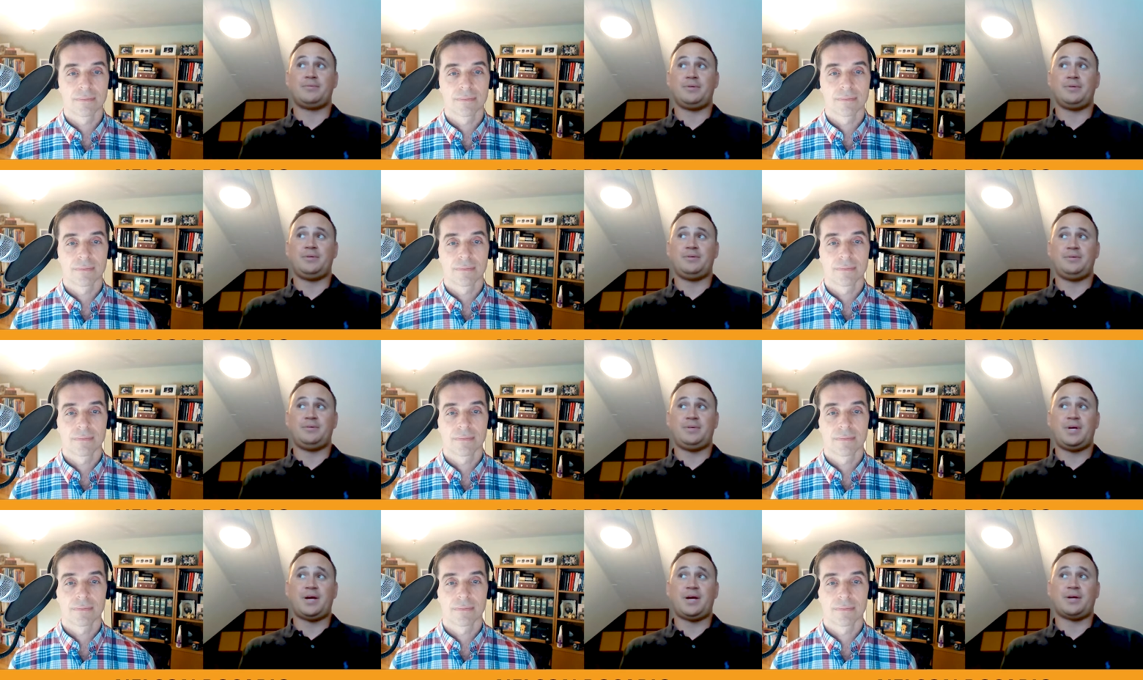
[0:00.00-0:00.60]

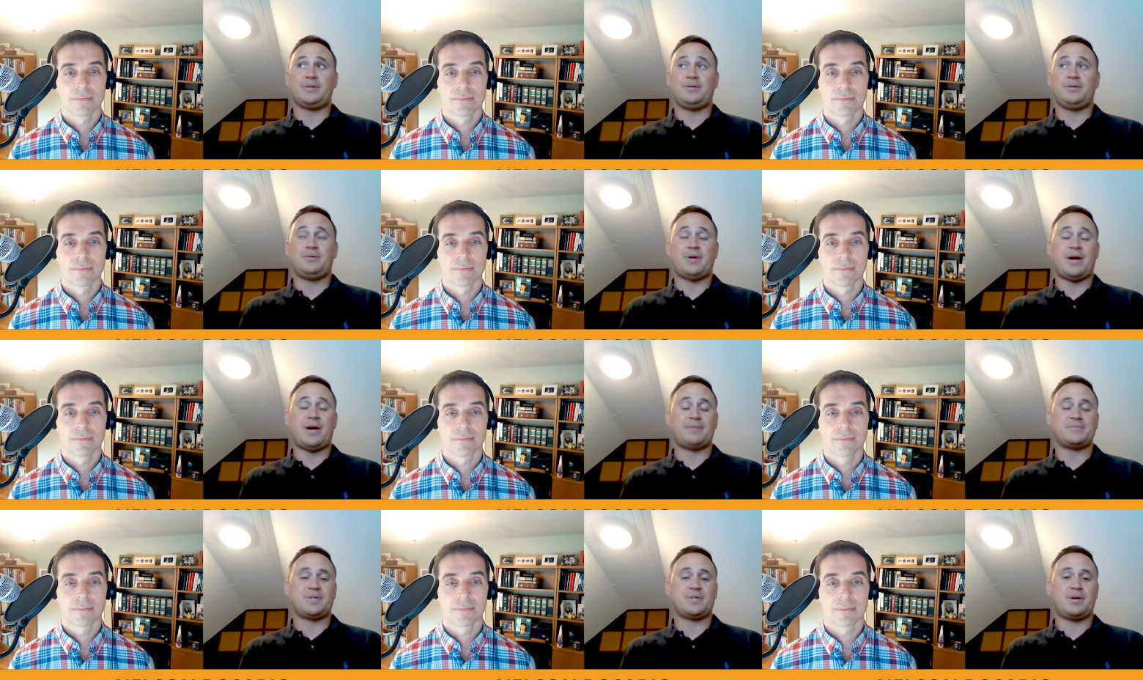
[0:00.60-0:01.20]
Speaker 1: you
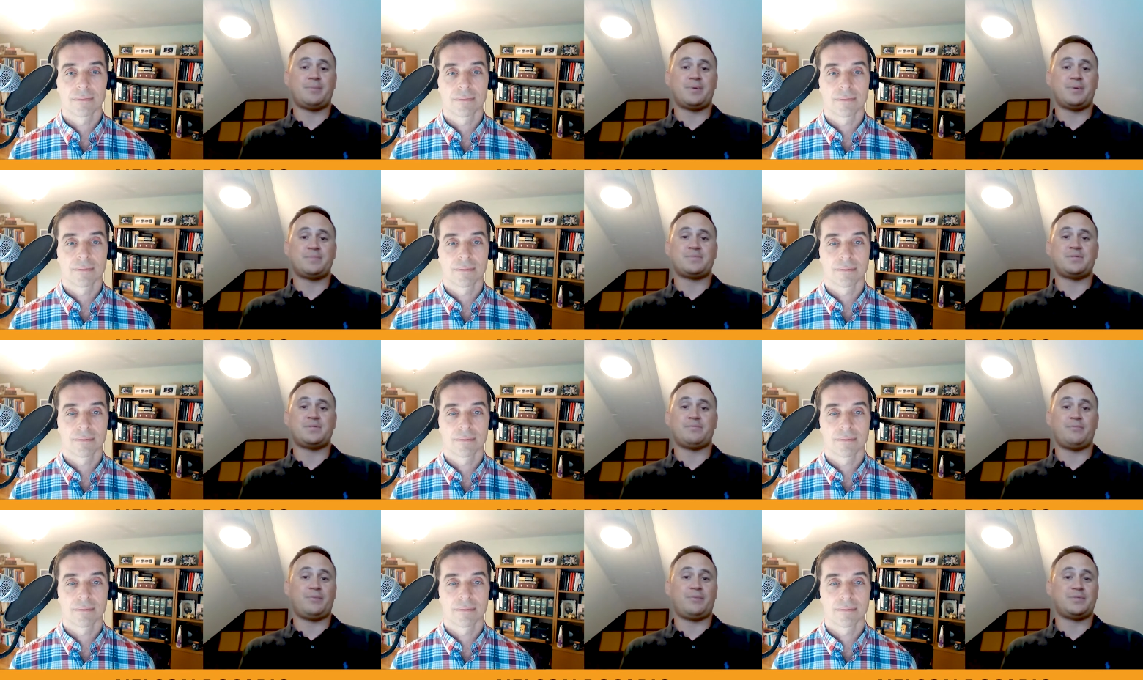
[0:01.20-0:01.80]
have to come up
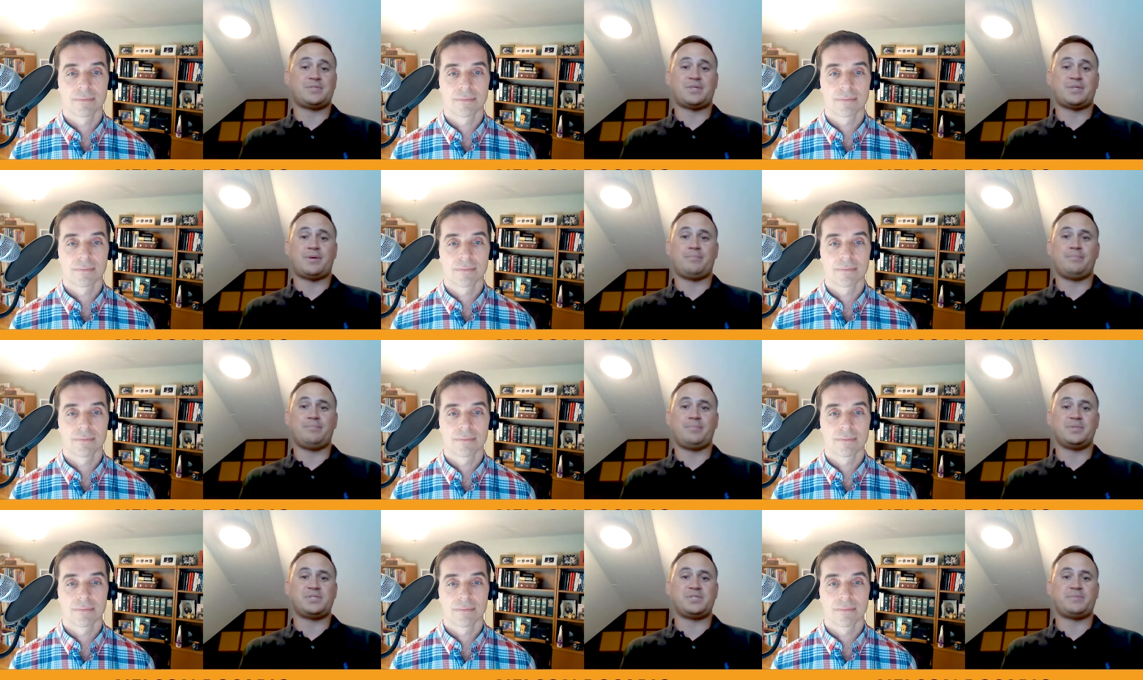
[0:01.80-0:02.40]
with
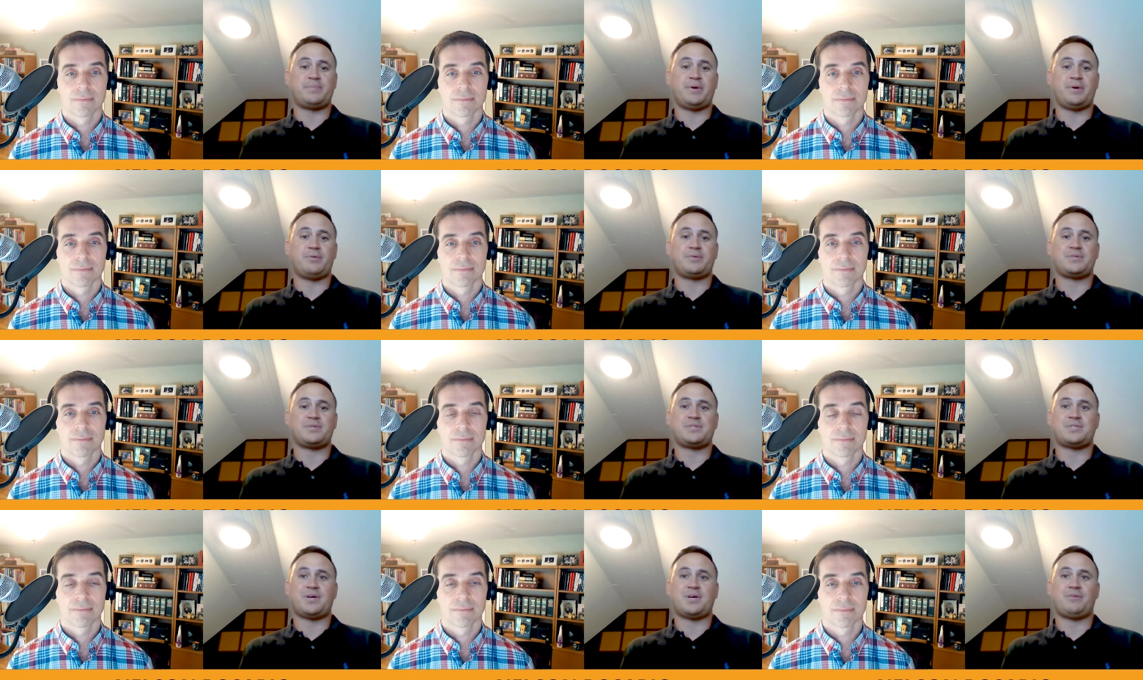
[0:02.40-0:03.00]
some bespoke
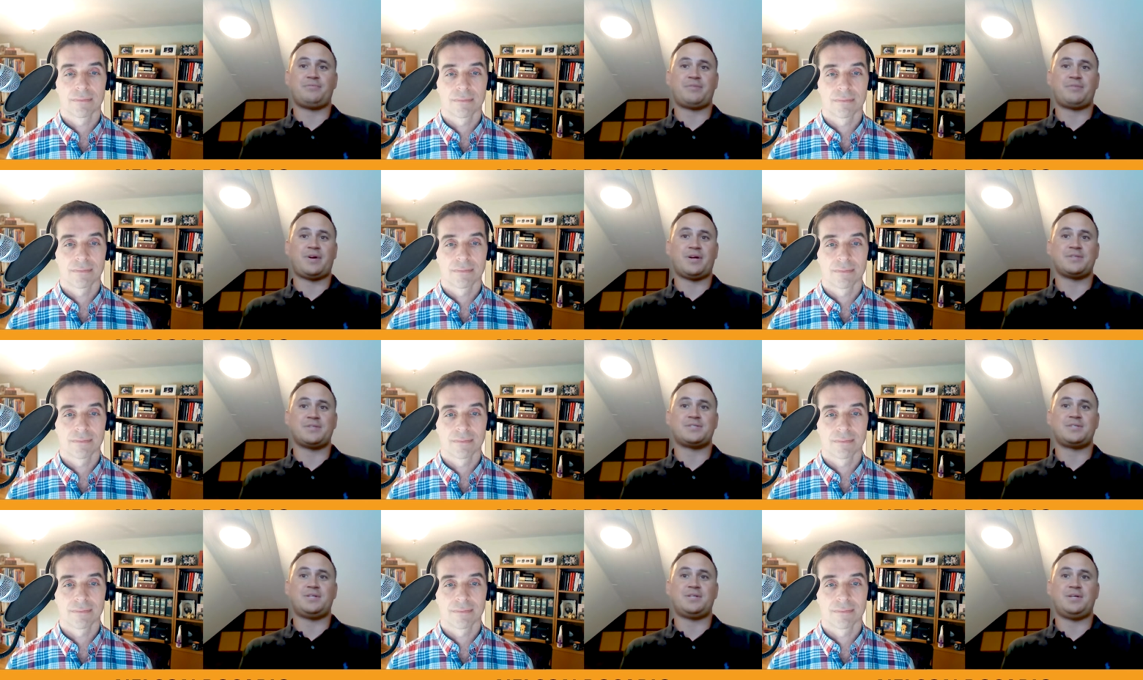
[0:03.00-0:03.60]

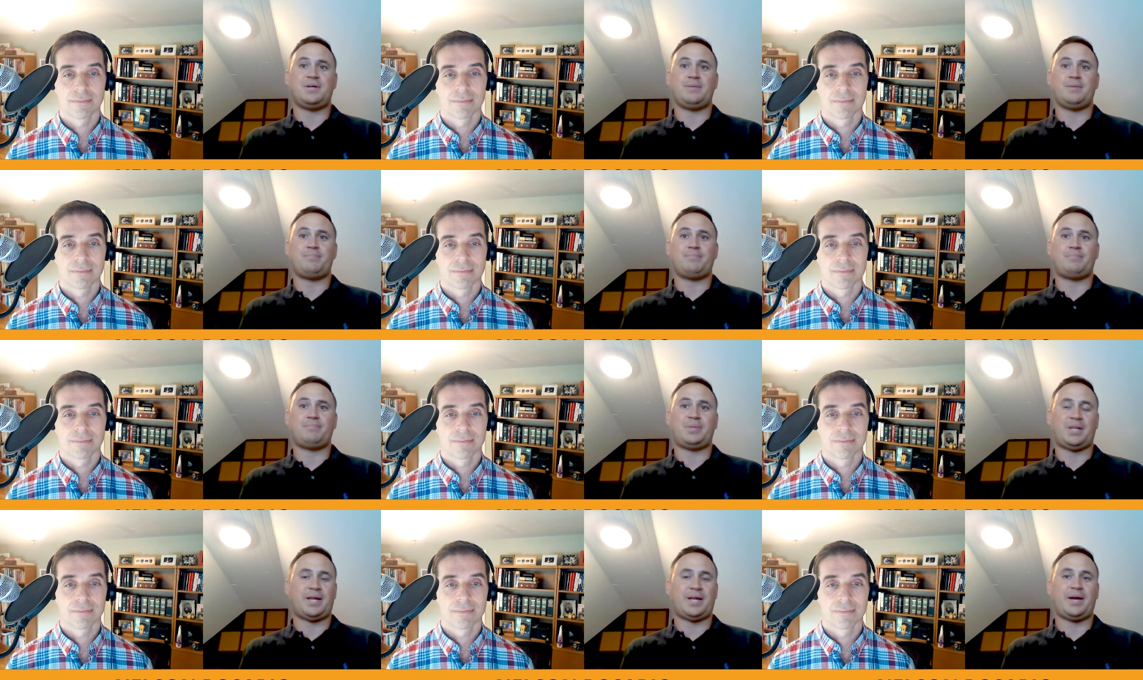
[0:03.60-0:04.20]
self-custody
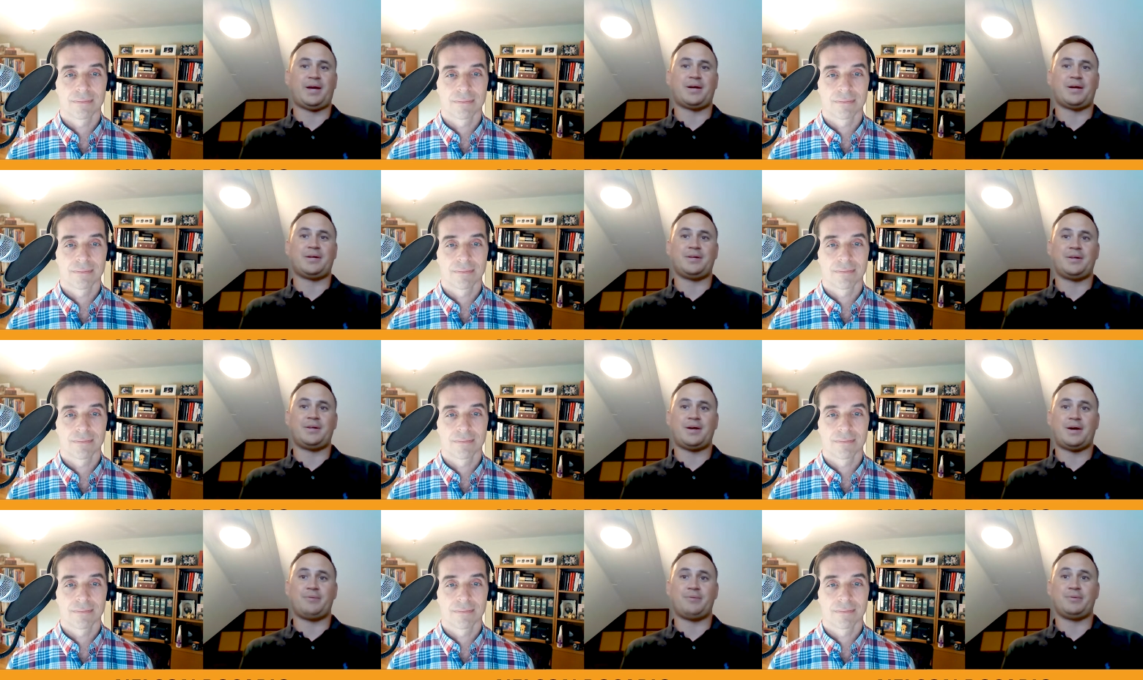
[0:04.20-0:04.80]
plan,
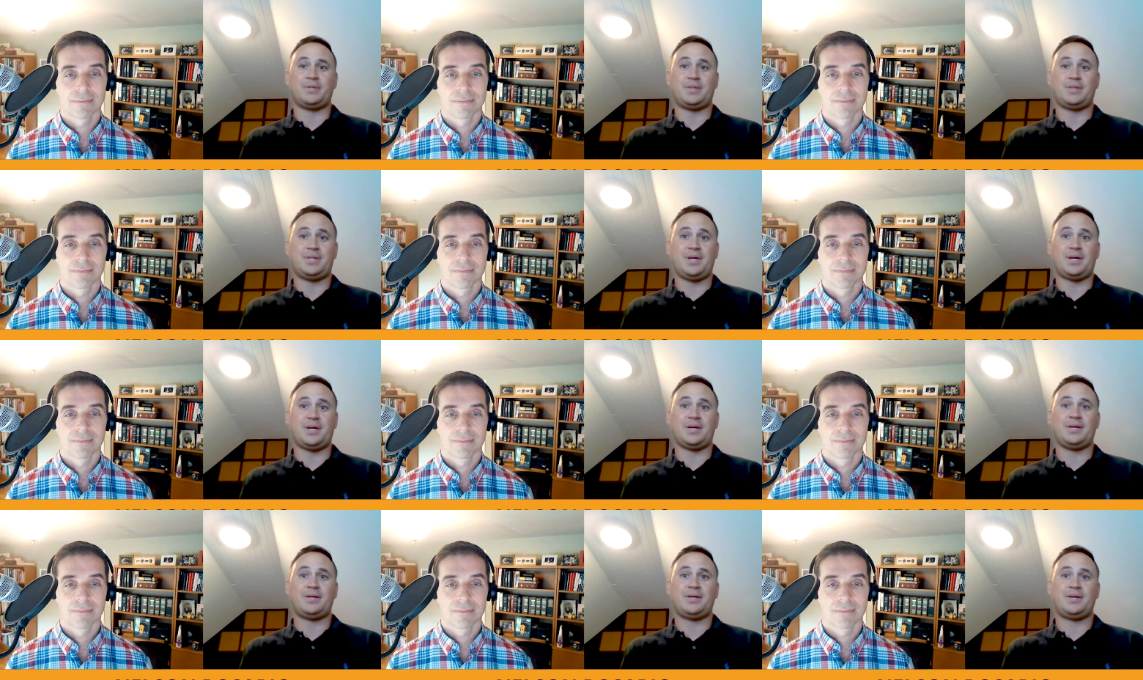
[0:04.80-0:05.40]
I would
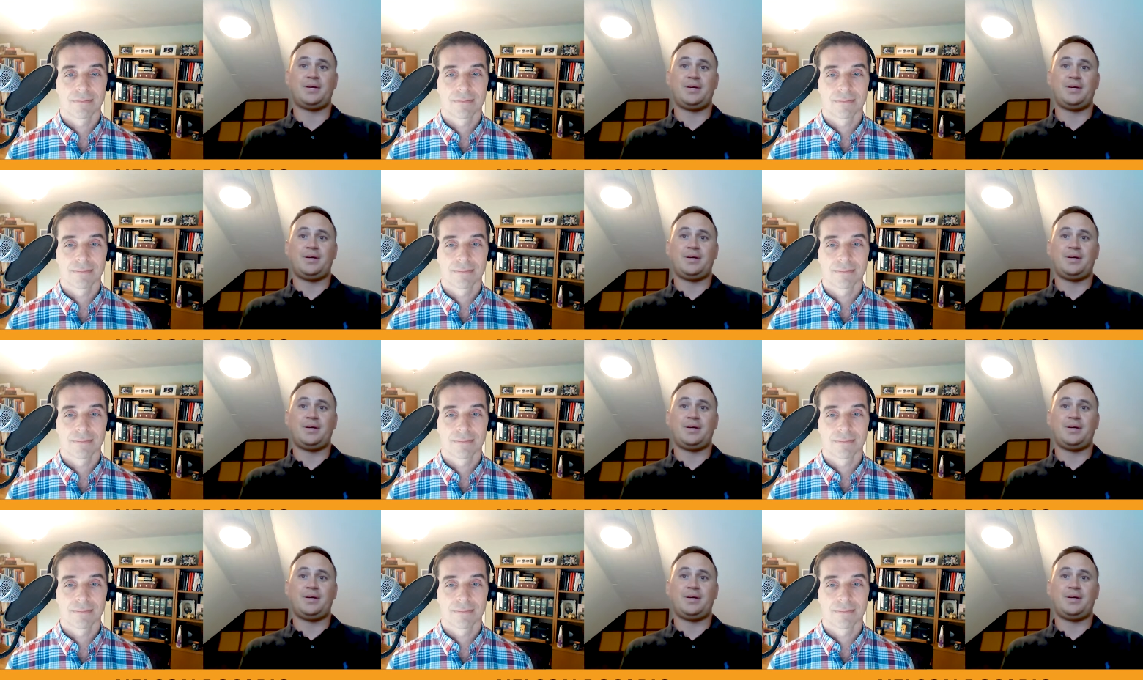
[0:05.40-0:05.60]
think.